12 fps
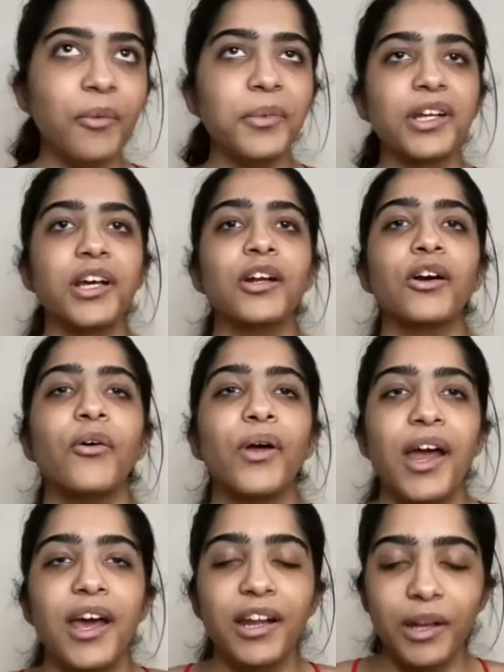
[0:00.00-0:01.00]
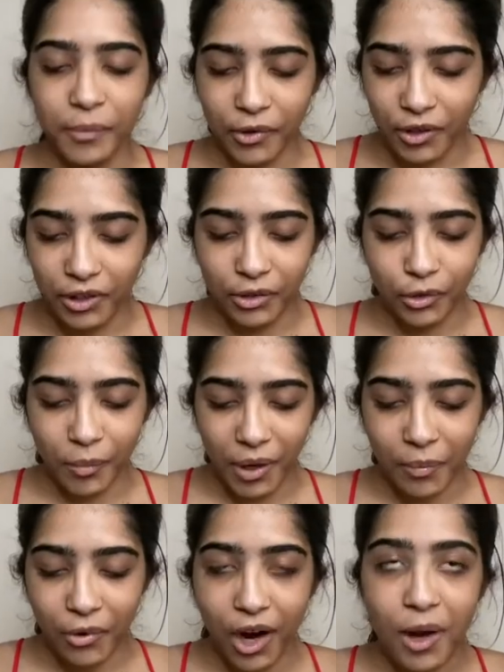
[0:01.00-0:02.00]
just going to go ahead and I'm going to do my
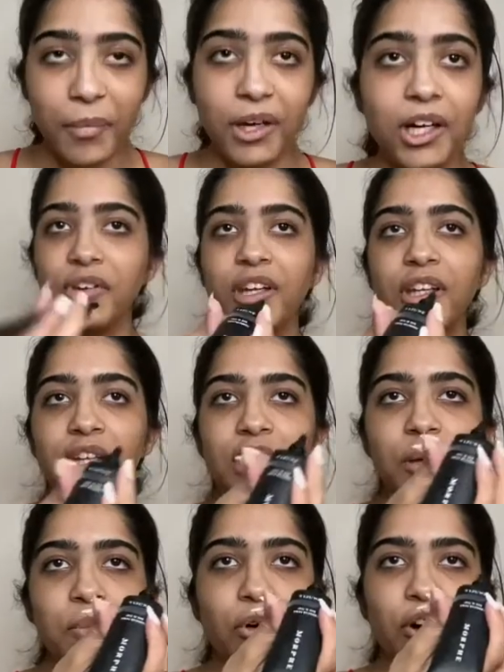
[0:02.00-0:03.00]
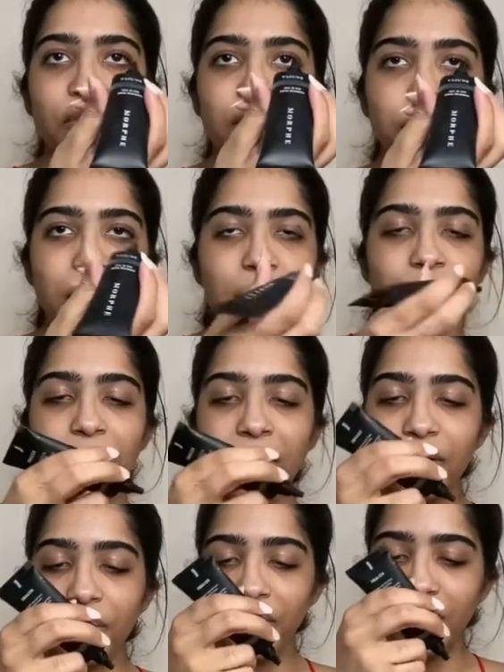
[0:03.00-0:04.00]
primer. You can the Morphe primer, by
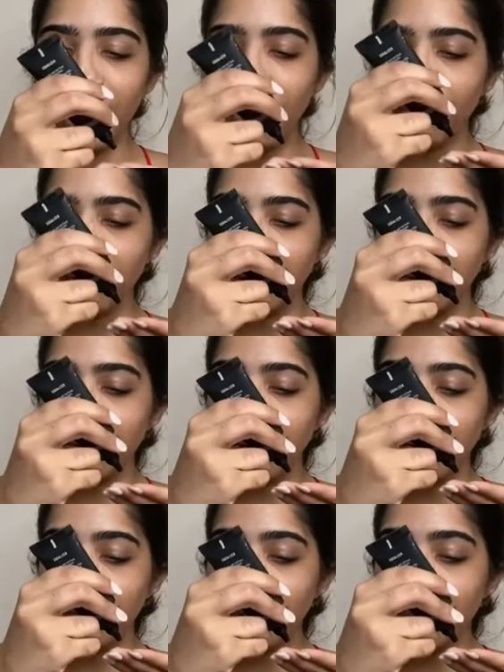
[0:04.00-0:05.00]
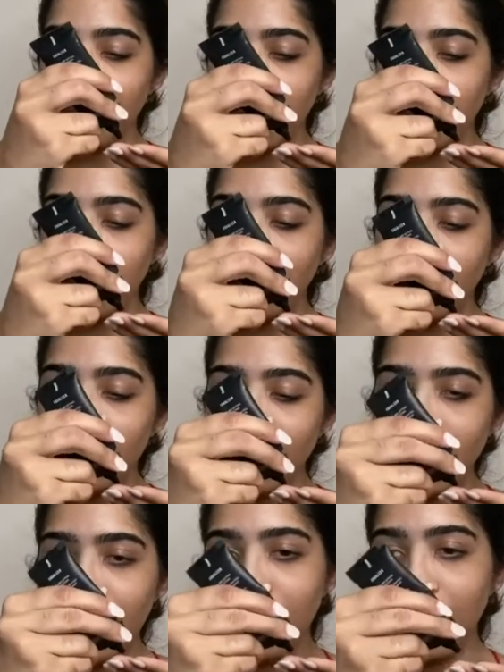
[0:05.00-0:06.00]
the way. I really do love this primer.
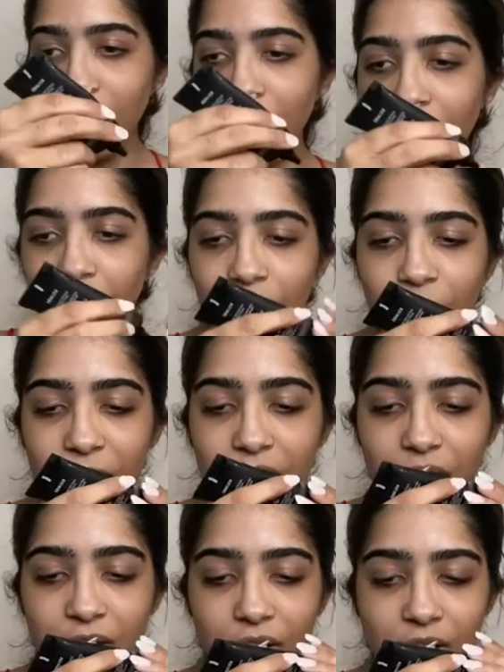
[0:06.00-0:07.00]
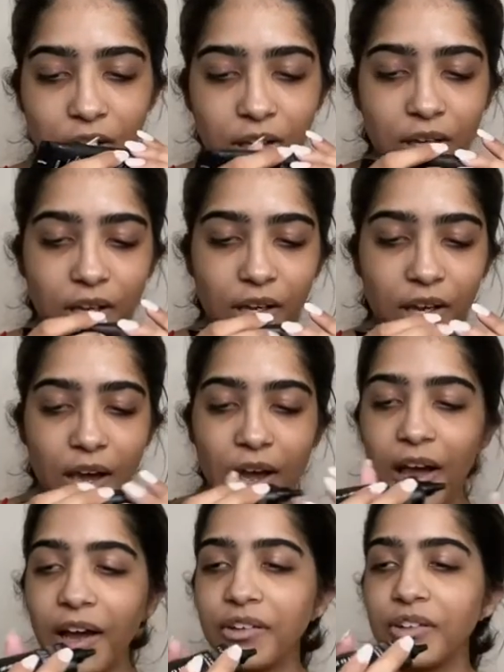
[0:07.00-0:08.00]
Um,
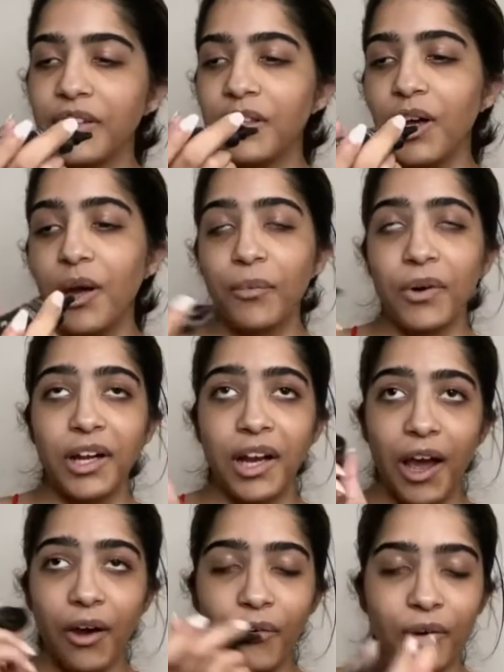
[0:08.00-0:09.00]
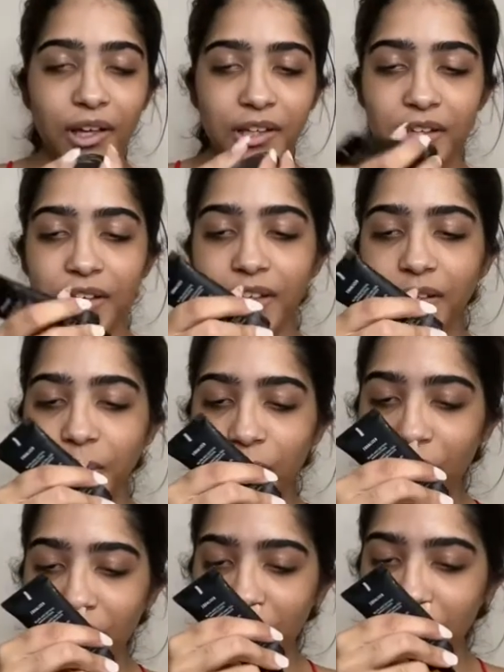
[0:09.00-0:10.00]
I actually am running out. I need to get some
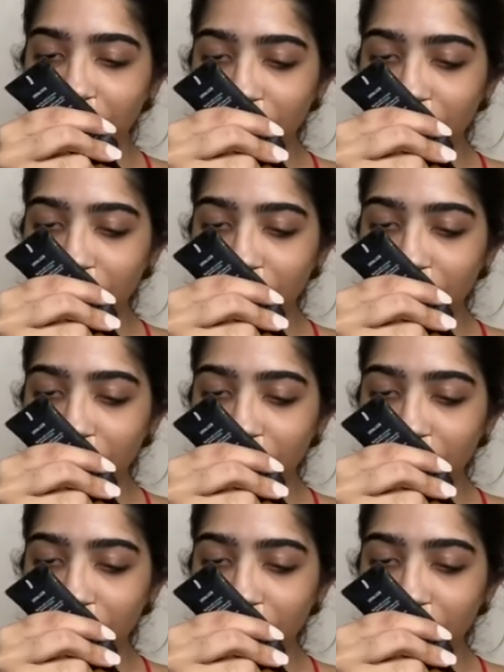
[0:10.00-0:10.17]
more.